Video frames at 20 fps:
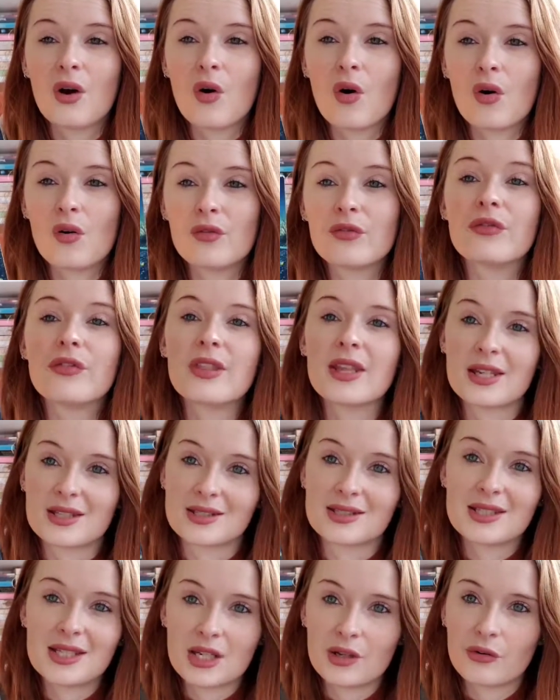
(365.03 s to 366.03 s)
of
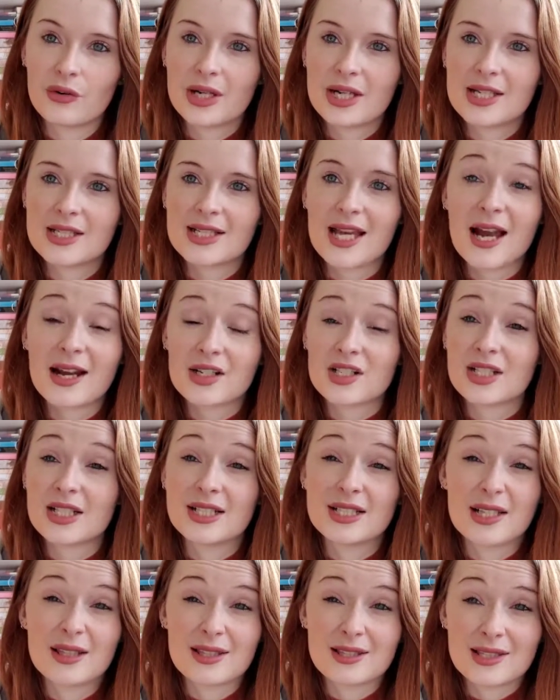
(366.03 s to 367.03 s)
this series
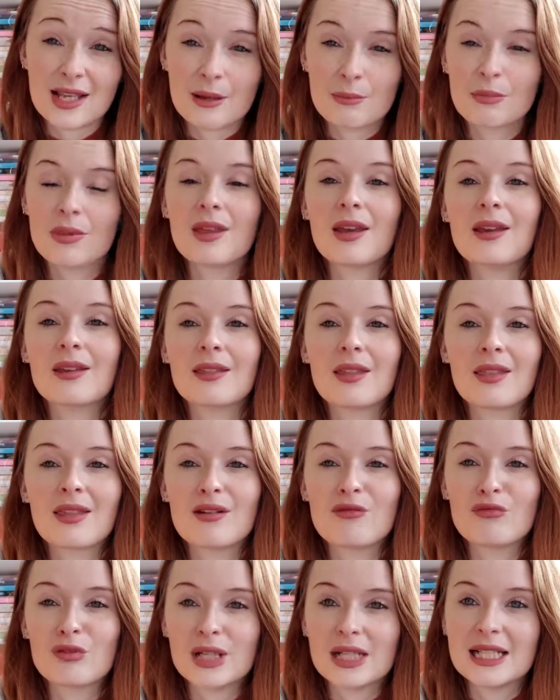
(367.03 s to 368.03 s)
actually said the same thing, that
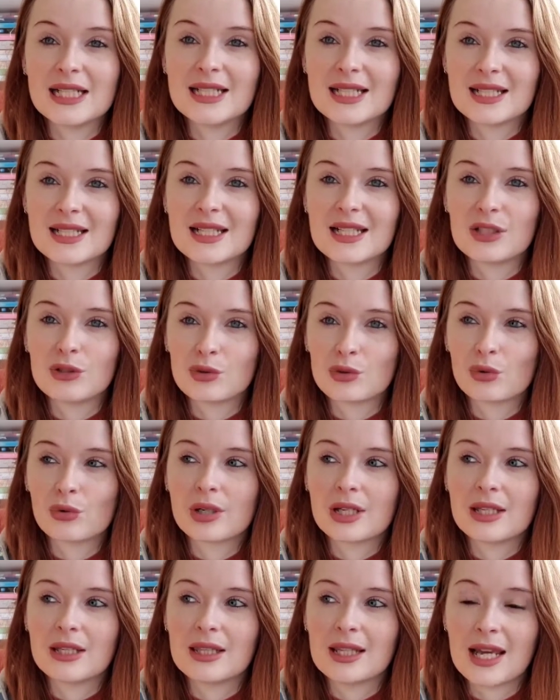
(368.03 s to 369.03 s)
they really didn't
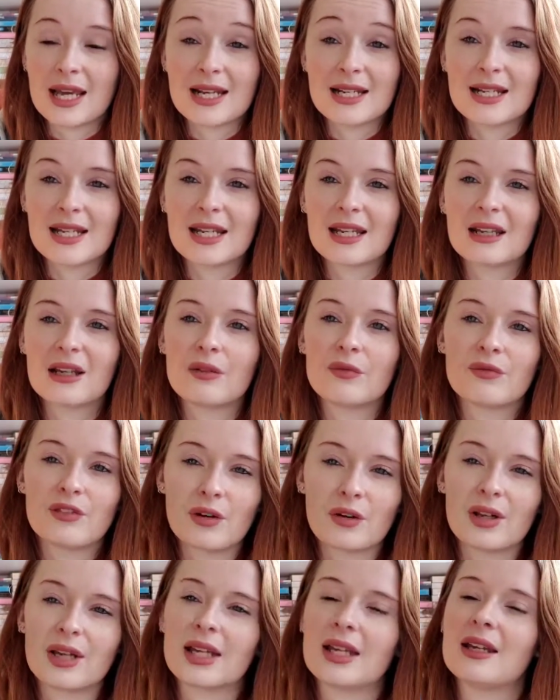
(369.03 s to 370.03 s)
enjoy the ending and
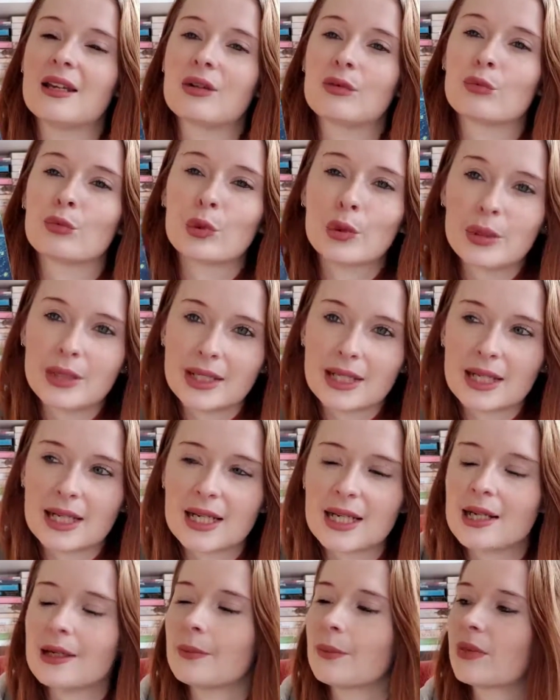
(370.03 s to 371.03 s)
felt like it had ruined
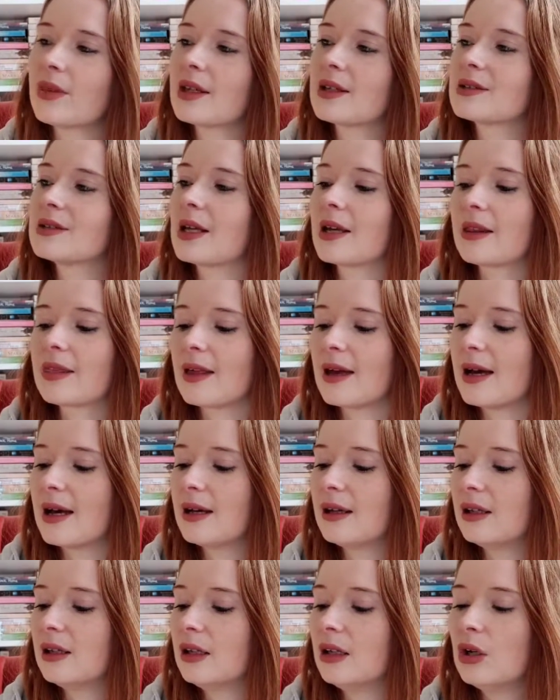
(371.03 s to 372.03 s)
it and things like that.